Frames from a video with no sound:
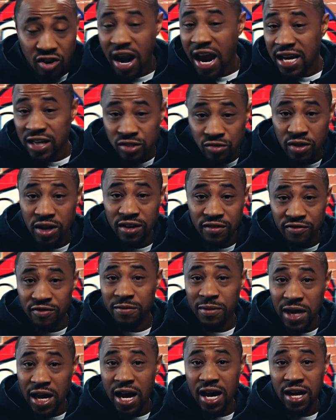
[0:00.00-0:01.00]
graduated
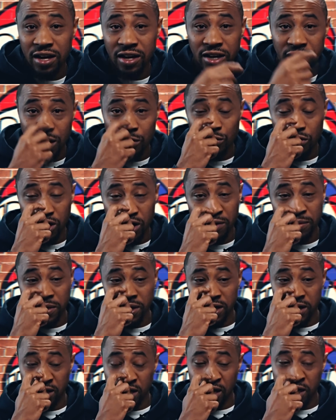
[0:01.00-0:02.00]
from Ghana and they were
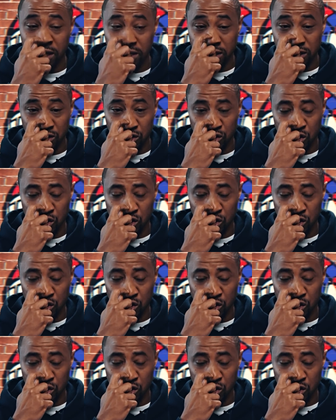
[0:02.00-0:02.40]
coming to Dickinson.